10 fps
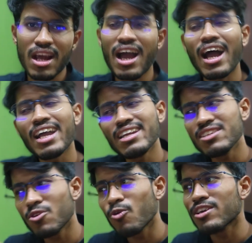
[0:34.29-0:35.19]
I
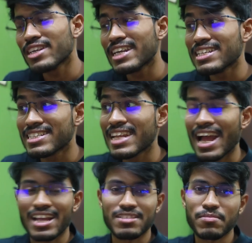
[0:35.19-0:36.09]
don't need
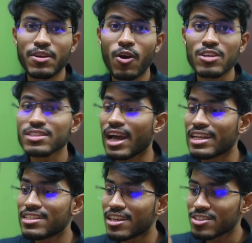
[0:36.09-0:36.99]
that because
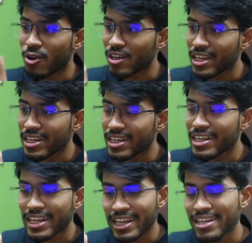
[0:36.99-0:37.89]
I just only
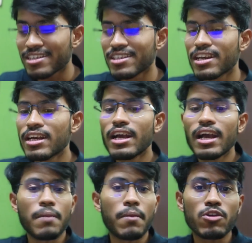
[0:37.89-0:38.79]
care
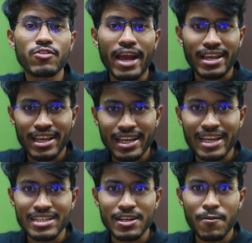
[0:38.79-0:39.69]
about cracking
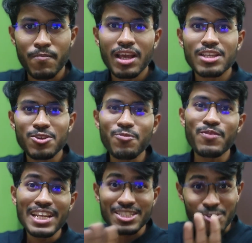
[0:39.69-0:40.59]
it. So
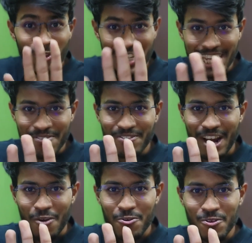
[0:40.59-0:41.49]
please don't leave
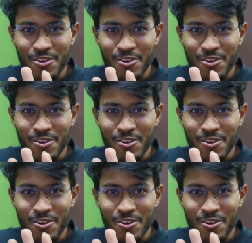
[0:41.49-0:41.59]
now.